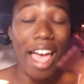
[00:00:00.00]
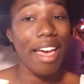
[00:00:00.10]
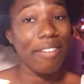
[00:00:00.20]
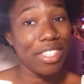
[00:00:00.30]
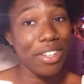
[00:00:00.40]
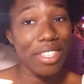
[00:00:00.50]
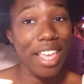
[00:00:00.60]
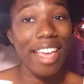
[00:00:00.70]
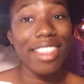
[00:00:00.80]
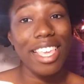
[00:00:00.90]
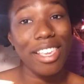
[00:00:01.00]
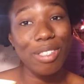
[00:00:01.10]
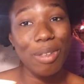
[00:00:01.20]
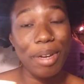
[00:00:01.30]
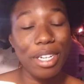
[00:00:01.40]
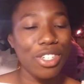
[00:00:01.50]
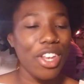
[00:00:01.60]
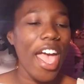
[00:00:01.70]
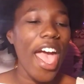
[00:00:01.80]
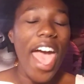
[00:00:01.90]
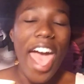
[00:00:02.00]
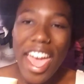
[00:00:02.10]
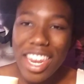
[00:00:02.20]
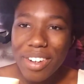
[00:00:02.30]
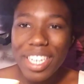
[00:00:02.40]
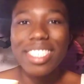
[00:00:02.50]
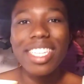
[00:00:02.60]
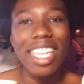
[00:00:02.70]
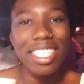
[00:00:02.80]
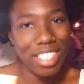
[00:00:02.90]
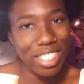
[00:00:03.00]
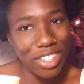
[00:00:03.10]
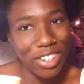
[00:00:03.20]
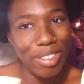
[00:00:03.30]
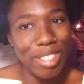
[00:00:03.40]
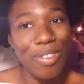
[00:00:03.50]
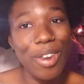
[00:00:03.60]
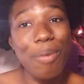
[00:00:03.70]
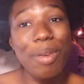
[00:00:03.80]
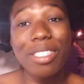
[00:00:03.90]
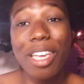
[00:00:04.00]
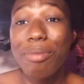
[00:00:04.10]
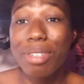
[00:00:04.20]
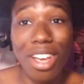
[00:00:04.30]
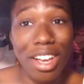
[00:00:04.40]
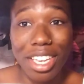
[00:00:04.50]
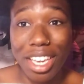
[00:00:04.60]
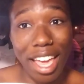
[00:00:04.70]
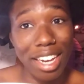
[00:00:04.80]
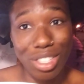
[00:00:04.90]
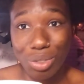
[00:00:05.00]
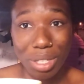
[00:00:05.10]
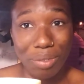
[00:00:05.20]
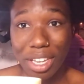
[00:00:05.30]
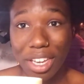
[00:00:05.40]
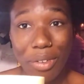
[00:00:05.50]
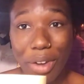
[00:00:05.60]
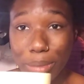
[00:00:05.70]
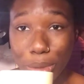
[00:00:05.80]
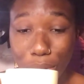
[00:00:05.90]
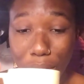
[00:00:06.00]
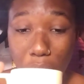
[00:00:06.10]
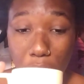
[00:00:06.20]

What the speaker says: I have to tell you that. Thank you so much. Anyways, let's get started with this video because I've been talking and it's really fucking annoying. I'm so sorry.